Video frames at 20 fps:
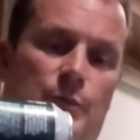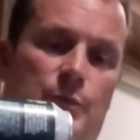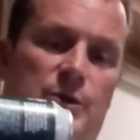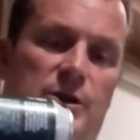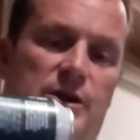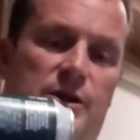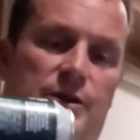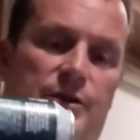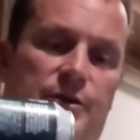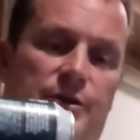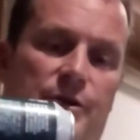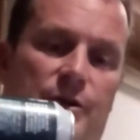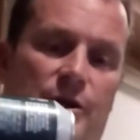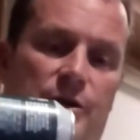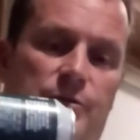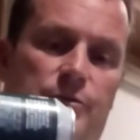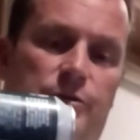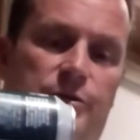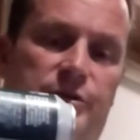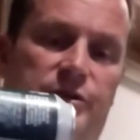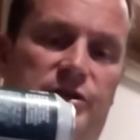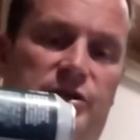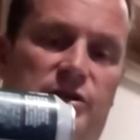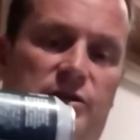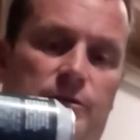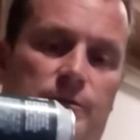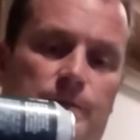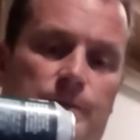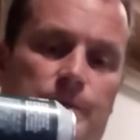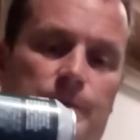beer that I
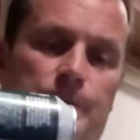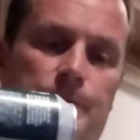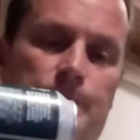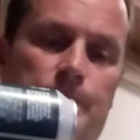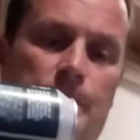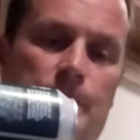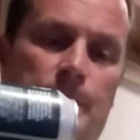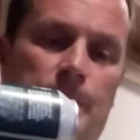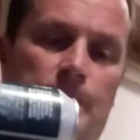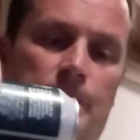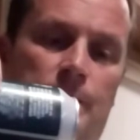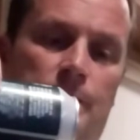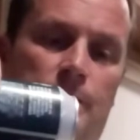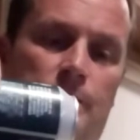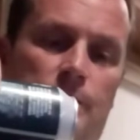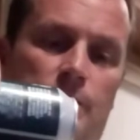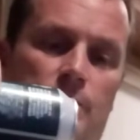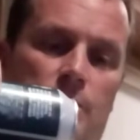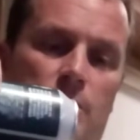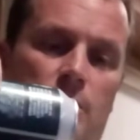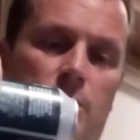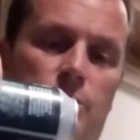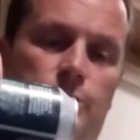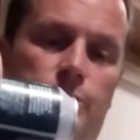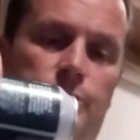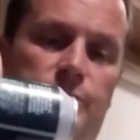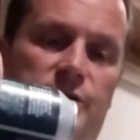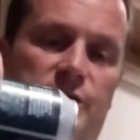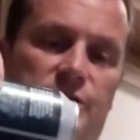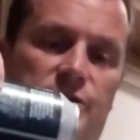was
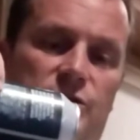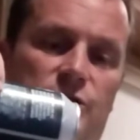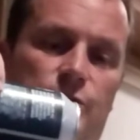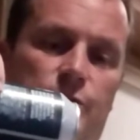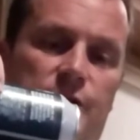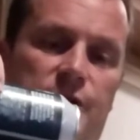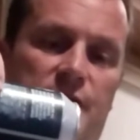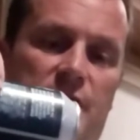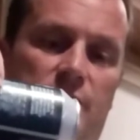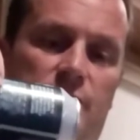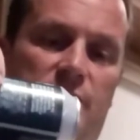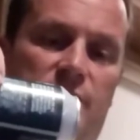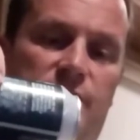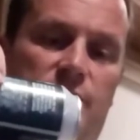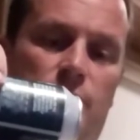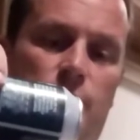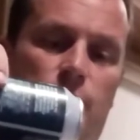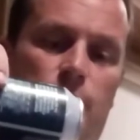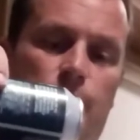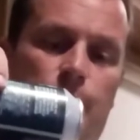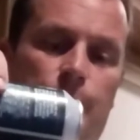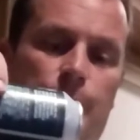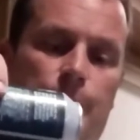alluding to in that review,